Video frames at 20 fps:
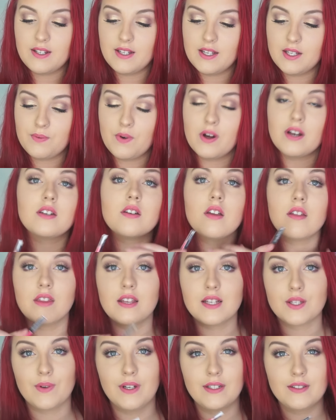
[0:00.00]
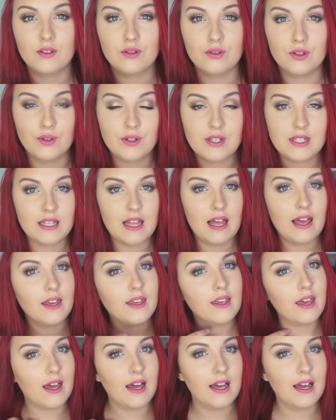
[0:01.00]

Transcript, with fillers: This is what this one looks like.